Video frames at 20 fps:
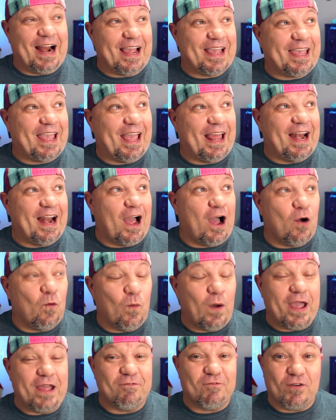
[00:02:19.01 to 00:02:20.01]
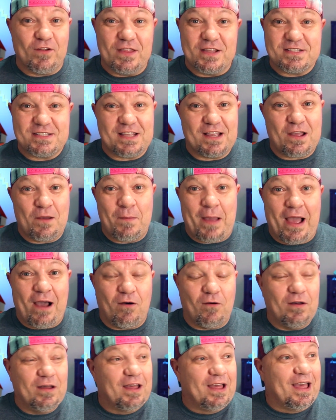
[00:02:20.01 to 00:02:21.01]
I cannot wait for this to come
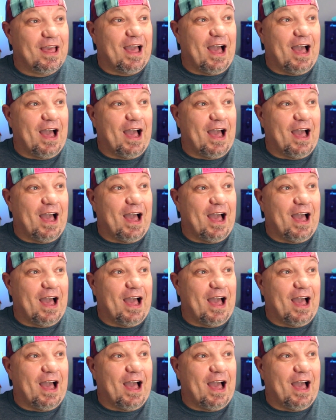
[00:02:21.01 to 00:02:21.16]
out.